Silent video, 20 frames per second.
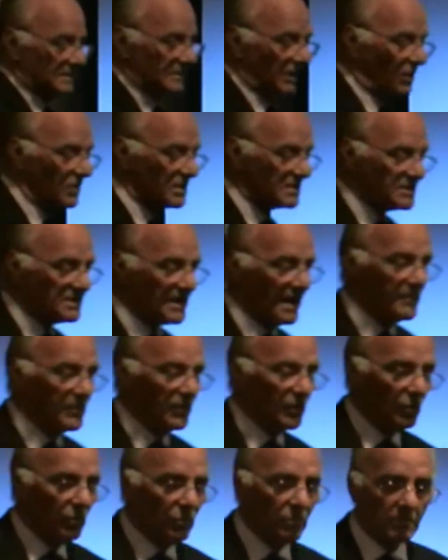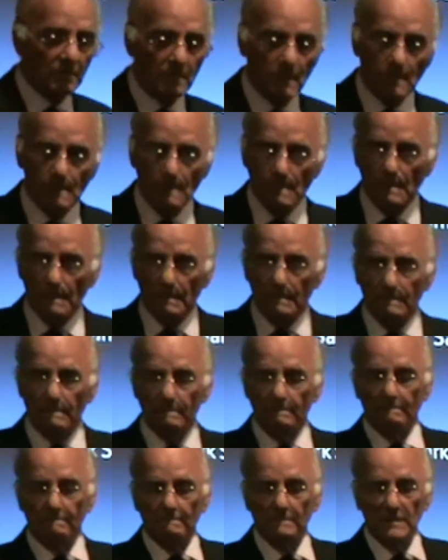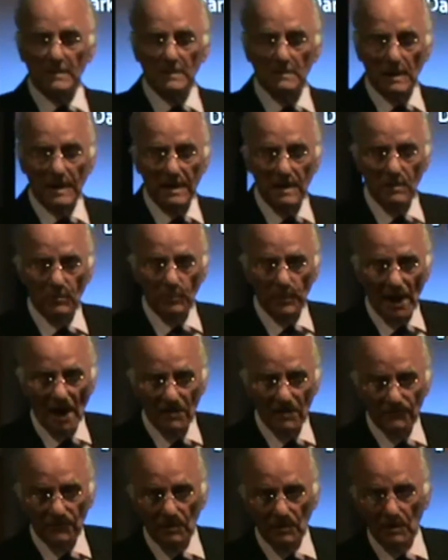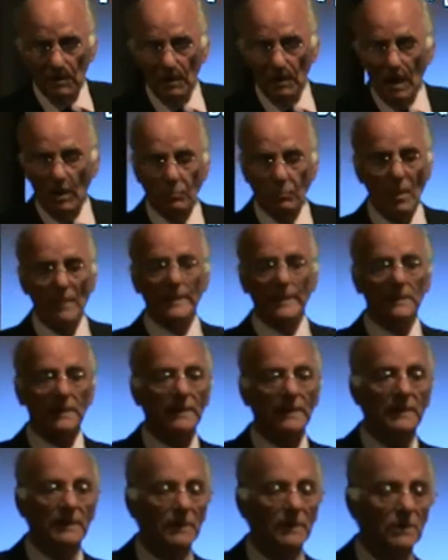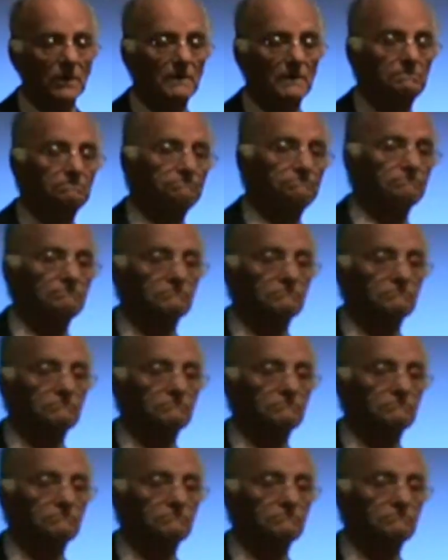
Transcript: Dark Samuel, here we have a, a woman in her